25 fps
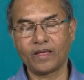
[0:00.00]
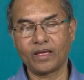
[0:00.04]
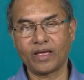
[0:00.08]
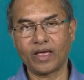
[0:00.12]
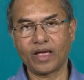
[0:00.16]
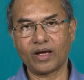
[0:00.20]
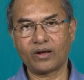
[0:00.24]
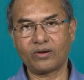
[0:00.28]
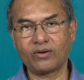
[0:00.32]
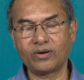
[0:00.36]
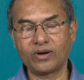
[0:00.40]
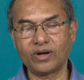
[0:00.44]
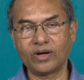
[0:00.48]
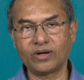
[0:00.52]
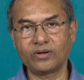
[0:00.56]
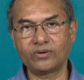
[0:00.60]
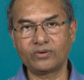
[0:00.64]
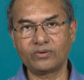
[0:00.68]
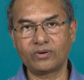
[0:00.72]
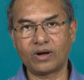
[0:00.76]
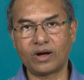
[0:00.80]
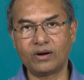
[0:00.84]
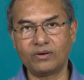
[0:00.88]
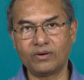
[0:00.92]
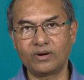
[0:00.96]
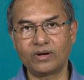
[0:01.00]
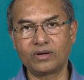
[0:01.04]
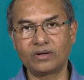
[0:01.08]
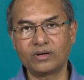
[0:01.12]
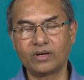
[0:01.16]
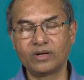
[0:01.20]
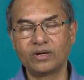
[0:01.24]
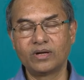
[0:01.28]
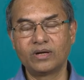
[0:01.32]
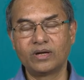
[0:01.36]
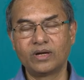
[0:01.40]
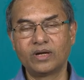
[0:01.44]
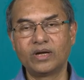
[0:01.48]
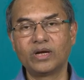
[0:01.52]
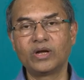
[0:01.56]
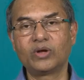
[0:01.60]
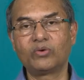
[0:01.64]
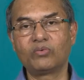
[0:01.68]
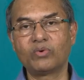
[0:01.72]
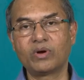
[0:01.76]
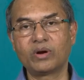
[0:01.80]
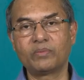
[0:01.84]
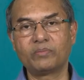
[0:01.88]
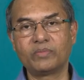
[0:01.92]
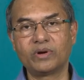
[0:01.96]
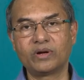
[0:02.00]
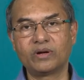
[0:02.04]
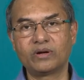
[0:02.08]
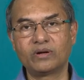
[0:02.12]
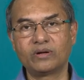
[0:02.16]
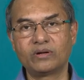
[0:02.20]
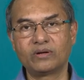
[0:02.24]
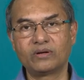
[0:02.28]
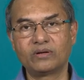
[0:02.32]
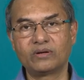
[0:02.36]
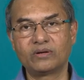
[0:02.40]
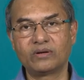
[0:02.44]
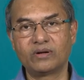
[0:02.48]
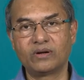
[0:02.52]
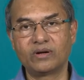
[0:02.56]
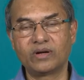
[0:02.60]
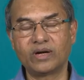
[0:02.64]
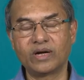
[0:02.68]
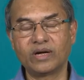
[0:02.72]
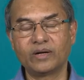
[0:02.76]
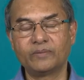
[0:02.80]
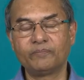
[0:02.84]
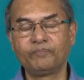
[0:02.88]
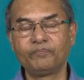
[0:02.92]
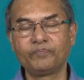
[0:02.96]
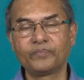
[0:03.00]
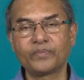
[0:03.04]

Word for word: according to our requirement all right.